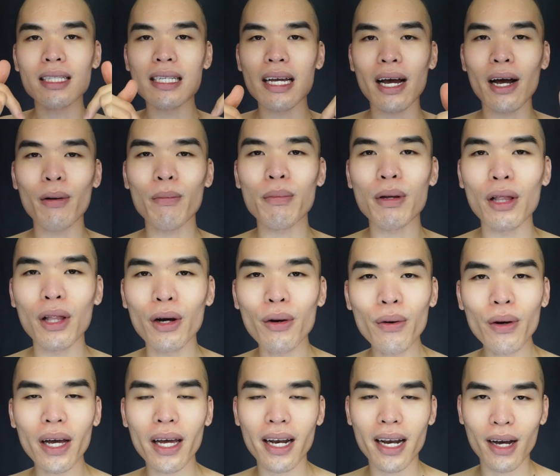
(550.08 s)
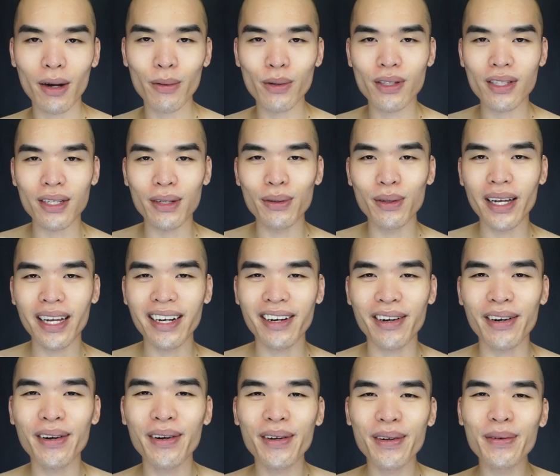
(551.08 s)
down below, and I will see you
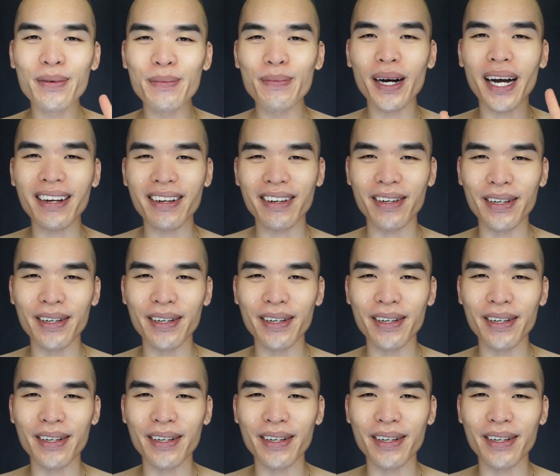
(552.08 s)
later. Bye,